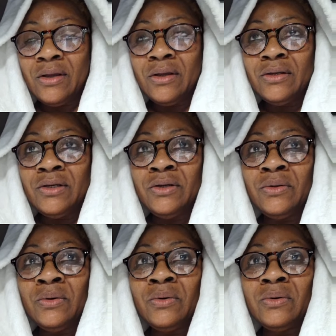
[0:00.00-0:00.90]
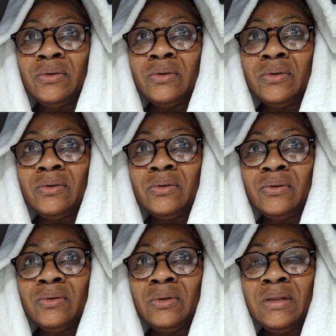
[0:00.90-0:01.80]
You know,
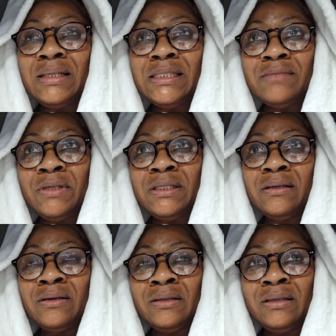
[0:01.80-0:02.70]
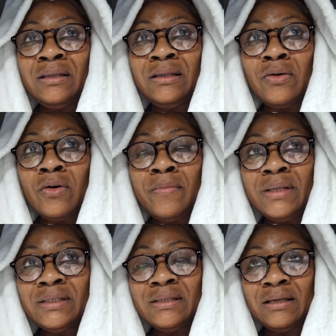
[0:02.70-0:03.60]
let's meet in the
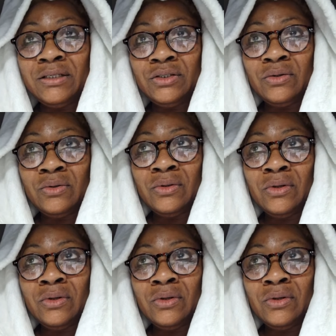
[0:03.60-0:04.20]
comment section.